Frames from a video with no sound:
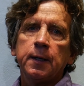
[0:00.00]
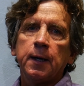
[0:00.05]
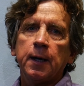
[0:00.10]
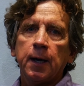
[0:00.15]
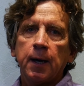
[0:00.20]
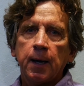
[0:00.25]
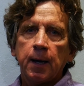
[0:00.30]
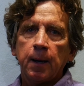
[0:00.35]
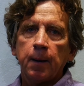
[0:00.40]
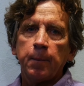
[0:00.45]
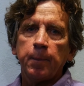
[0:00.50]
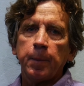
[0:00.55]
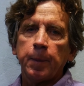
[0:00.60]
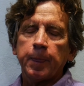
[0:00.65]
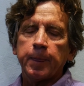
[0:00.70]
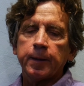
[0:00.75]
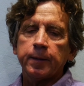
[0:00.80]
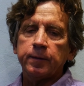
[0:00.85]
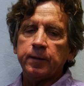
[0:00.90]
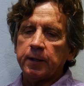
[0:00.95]

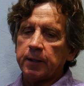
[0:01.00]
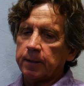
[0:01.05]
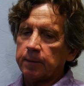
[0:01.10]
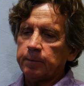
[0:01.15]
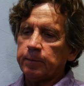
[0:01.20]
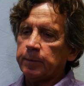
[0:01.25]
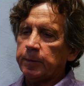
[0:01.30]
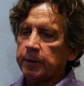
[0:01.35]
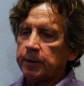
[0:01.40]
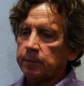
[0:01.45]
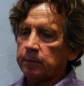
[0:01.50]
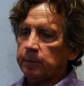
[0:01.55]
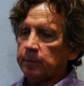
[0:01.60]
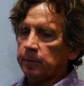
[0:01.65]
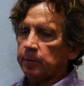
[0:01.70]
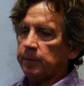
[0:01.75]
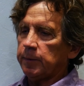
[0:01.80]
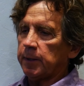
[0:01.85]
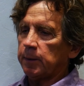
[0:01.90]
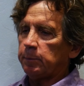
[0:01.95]
The
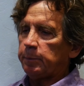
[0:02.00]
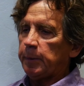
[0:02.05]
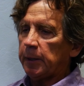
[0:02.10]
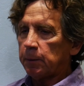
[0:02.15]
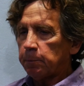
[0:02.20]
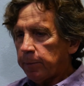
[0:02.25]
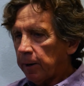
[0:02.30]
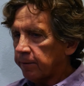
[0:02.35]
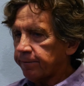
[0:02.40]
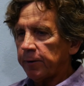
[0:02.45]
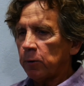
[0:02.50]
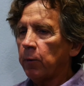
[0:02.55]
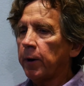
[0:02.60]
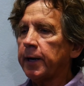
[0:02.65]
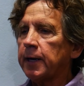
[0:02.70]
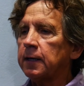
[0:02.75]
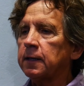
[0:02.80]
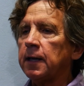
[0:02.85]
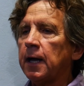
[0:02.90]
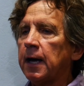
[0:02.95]
big puffy
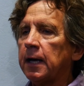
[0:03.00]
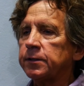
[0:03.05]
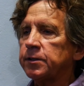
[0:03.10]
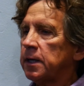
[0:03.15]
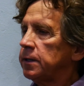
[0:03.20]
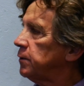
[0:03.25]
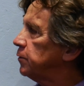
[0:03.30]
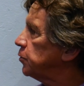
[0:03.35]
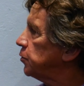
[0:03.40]
white clouds and the